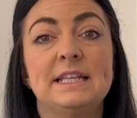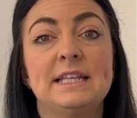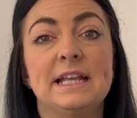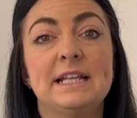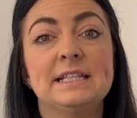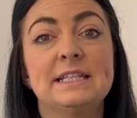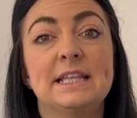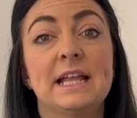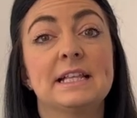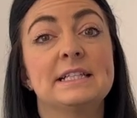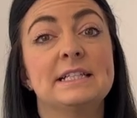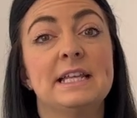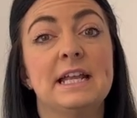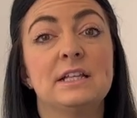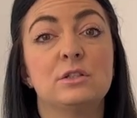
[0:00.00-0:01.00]
into the
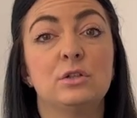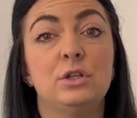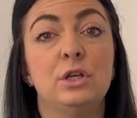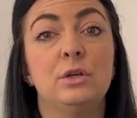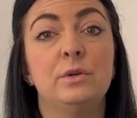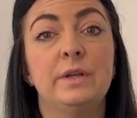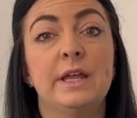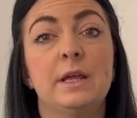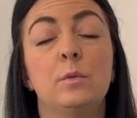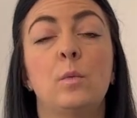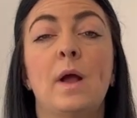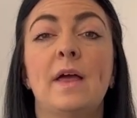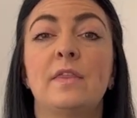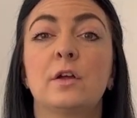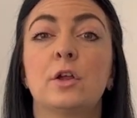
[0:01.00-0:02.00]
antenatal unit
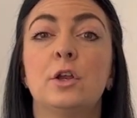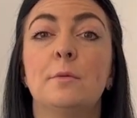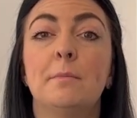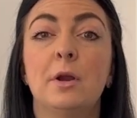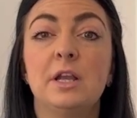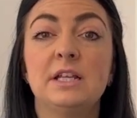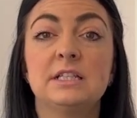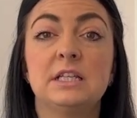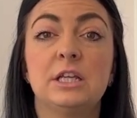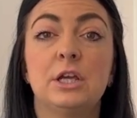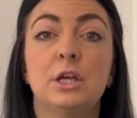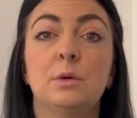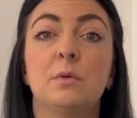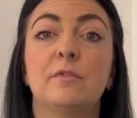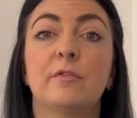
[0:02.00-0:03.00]
where they're going to monitor
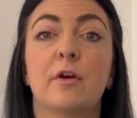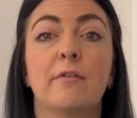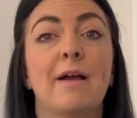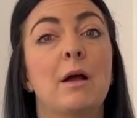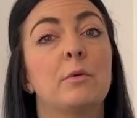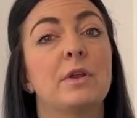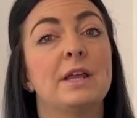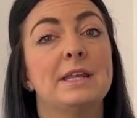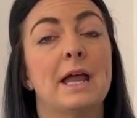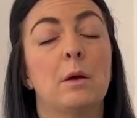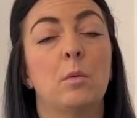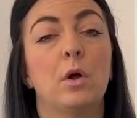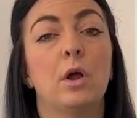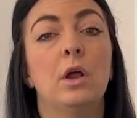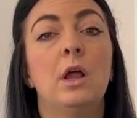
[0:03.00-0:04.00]
you for around an
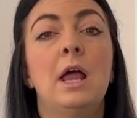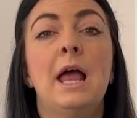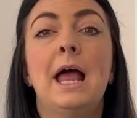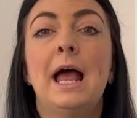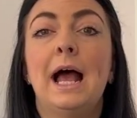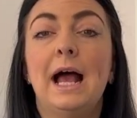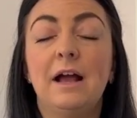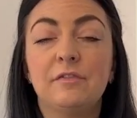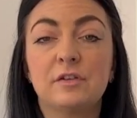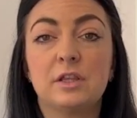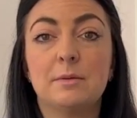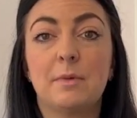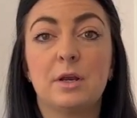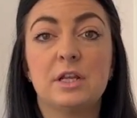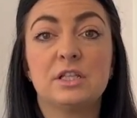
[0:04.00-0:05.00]
hour. After the
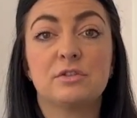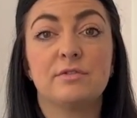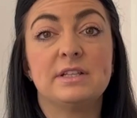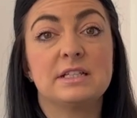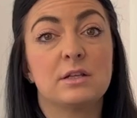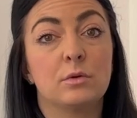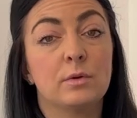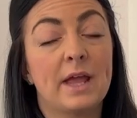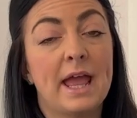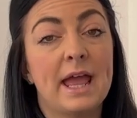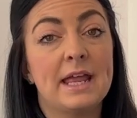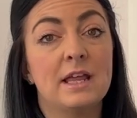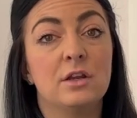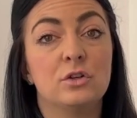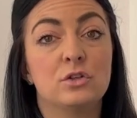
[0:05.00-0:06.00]
monitoring is
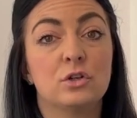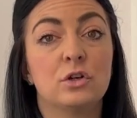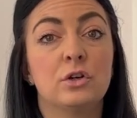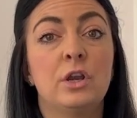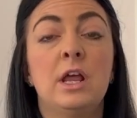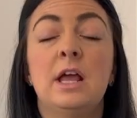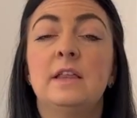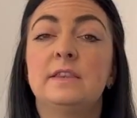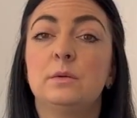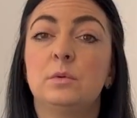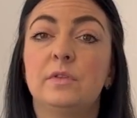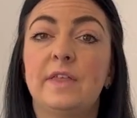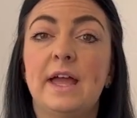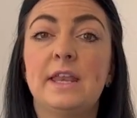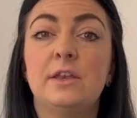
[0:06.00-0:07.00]
okay and done, they will
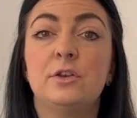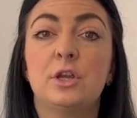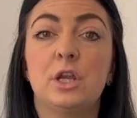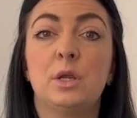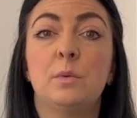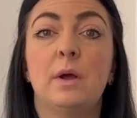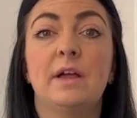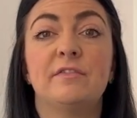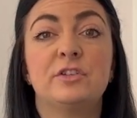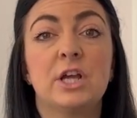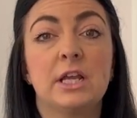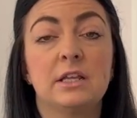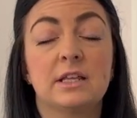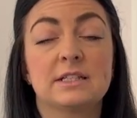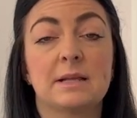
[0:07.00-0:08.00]
then do a
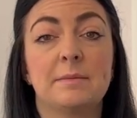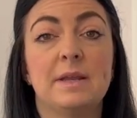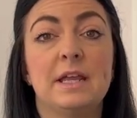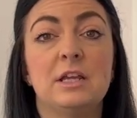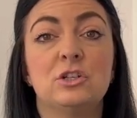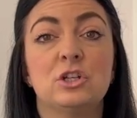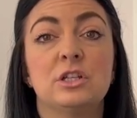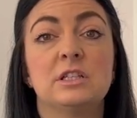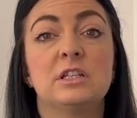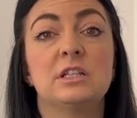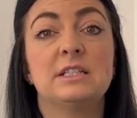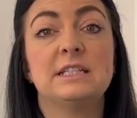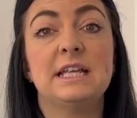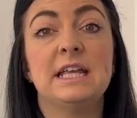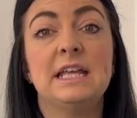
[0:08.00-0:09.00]
vaginal examination to
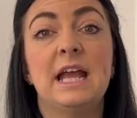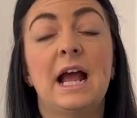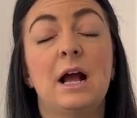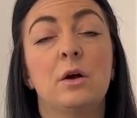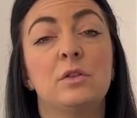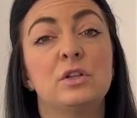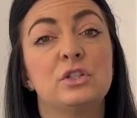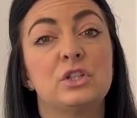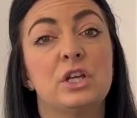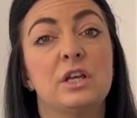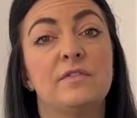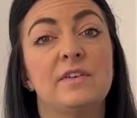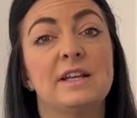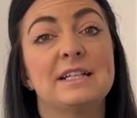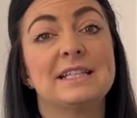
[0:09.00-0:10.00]
see how the
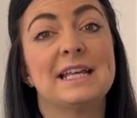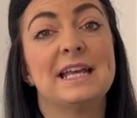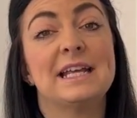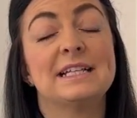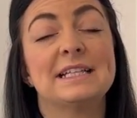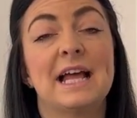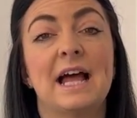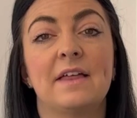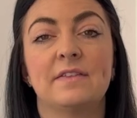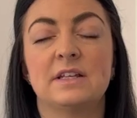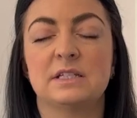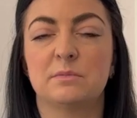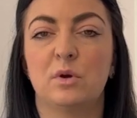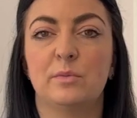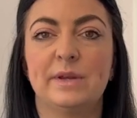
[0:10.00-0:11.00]
cervix is at
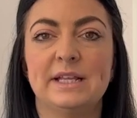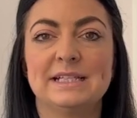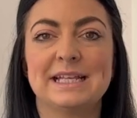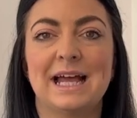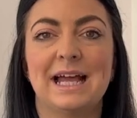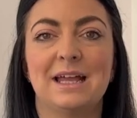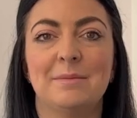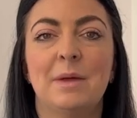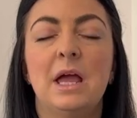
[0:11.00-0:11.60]
this moment in time.